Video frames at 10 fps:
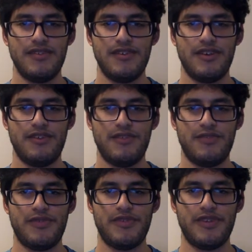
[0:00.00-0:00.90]
I'll
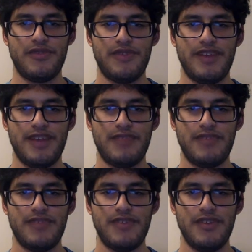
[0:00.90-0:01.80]
report on what
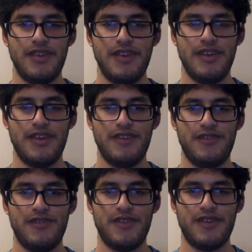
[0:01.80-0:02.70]
happened in the
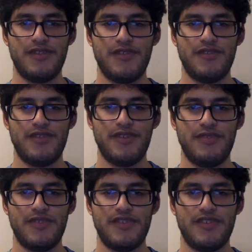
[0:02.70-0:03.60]
2020
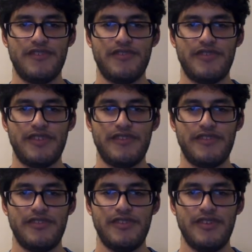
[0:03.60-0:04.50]
presidential election